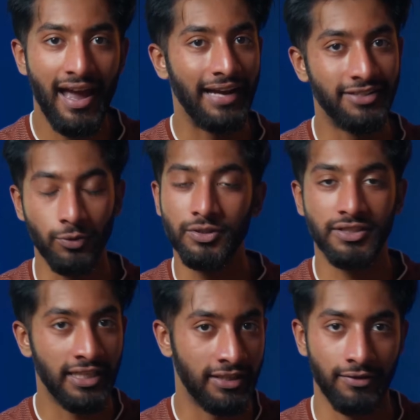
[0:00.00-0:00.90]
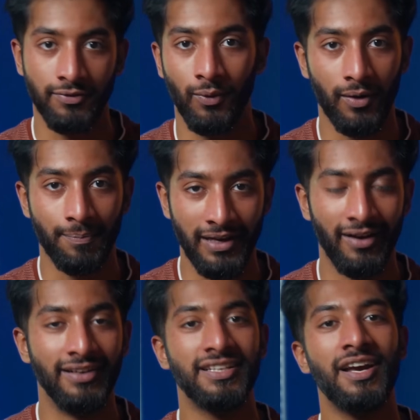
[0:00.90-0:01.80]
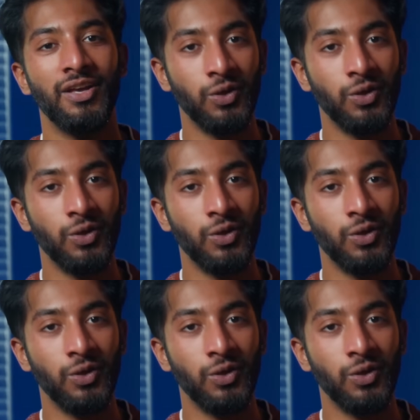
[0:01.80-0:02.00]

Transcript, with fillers: and don't just stick to the floor because